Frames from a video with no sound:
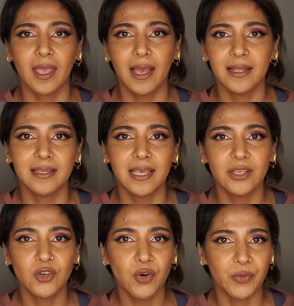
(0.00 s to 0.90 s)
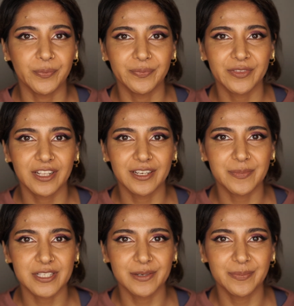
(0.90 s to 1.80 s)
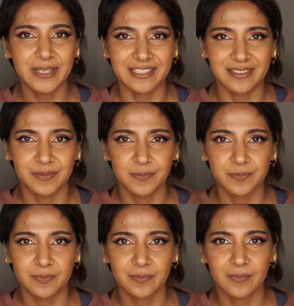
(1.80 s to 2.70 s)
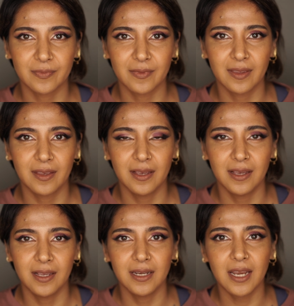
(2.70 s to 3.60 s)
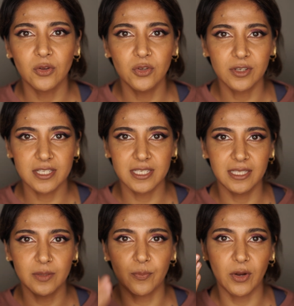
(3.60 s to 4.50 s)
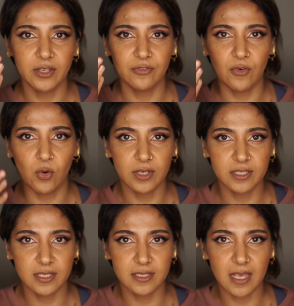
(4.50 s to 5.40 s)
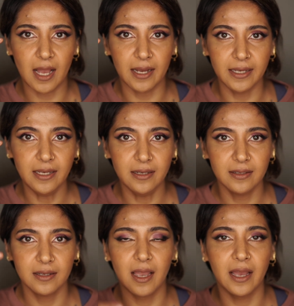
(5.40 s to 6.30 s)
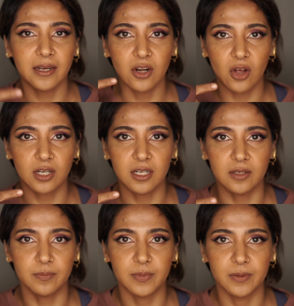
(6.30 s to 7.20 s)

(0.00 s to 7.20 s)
And there you go, the lip is complete. Now you can see the point of focus is eye and not lip.